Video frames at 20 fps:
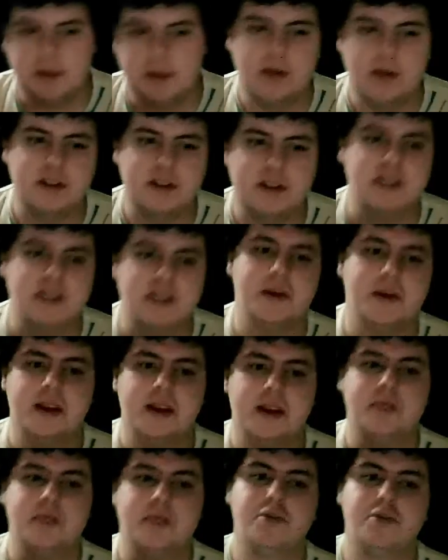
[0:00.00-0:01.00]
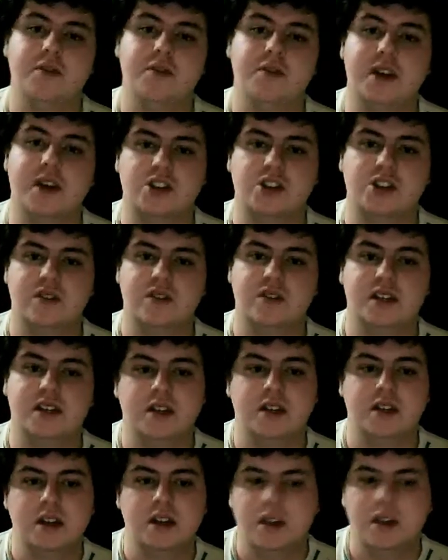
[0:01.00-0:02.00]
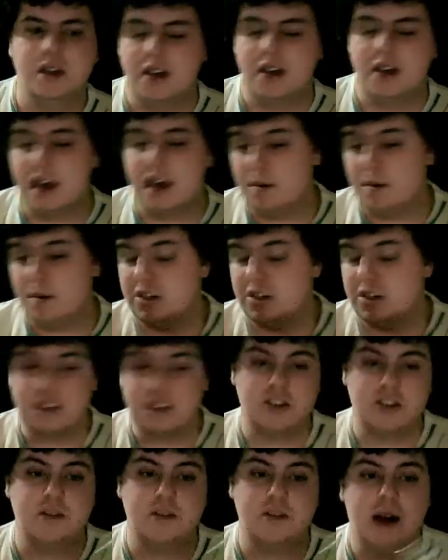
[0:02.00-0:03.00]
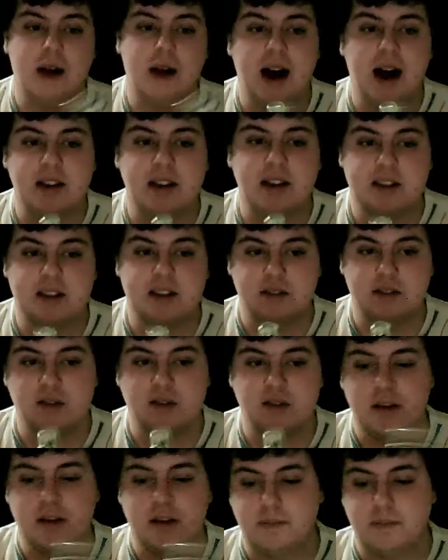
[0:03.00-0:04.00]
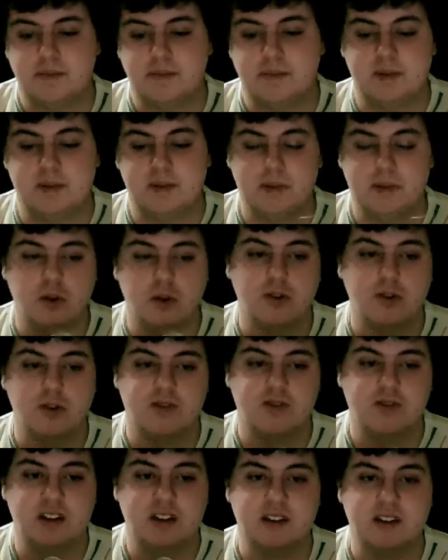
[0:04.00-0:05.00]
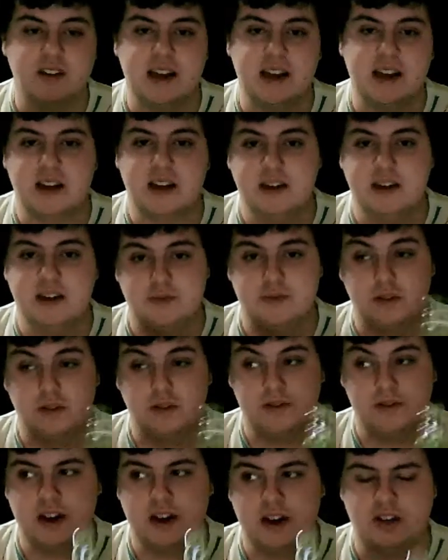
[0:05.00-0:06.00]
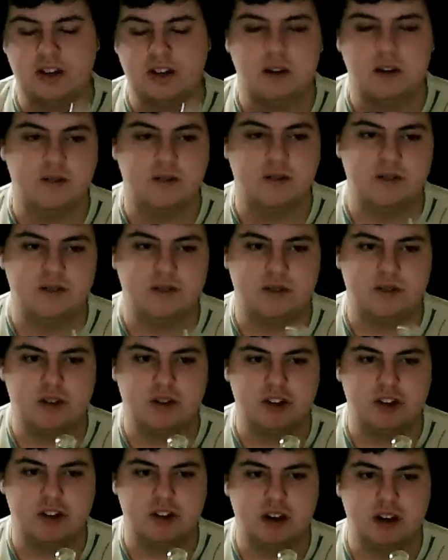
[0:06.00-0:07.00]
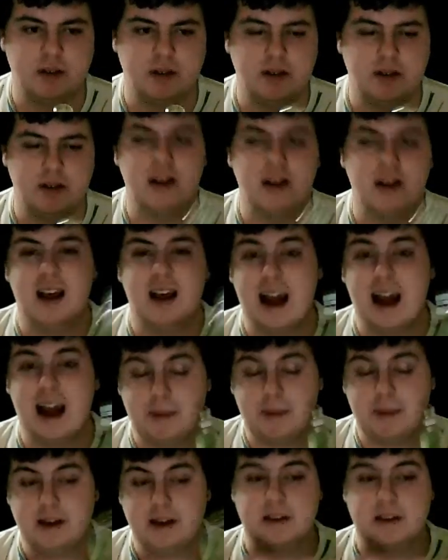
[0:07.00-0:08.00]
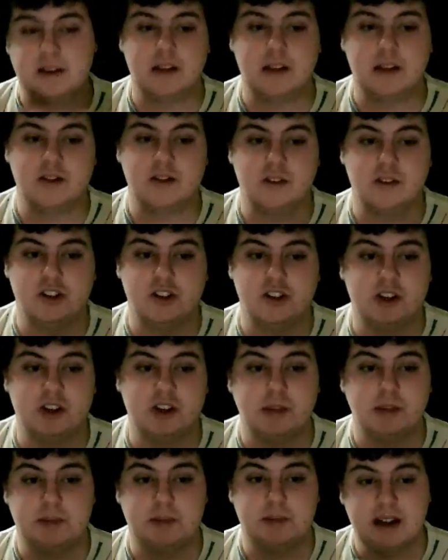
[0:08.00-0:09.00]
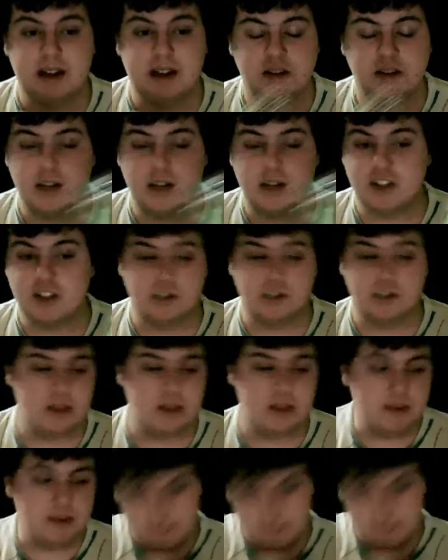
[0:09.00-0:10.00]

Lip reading: Egoist, and they make an improved version of it, which isn't too bad, because I know like Polo Green is technically an improved version of Givenchy Gentleman. I personally think Givenchy Gentleman's better, but that's just me.